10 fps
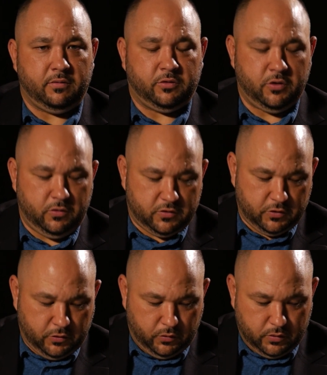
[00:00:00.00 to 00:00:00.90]
due
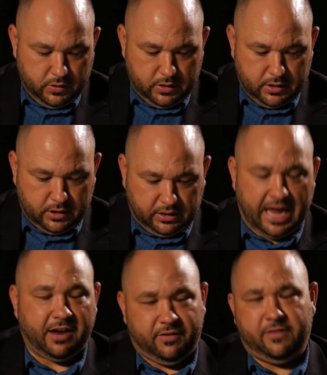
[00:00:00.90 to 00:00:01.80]
to
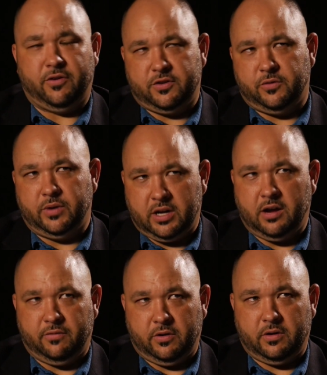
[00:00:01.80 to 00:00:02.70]
lack of effort to
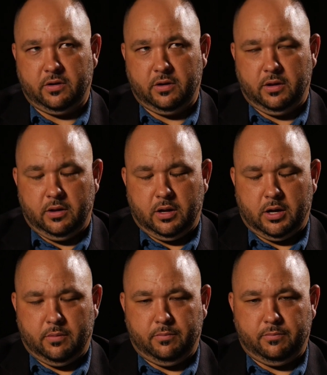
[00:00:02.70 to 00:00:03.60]
recover.
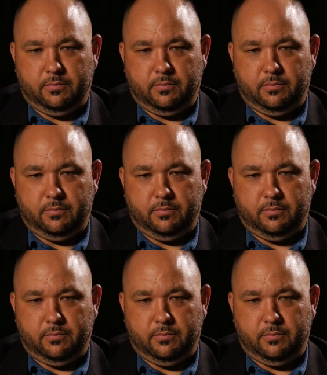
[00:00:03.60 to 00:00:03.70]
Mm-hmm.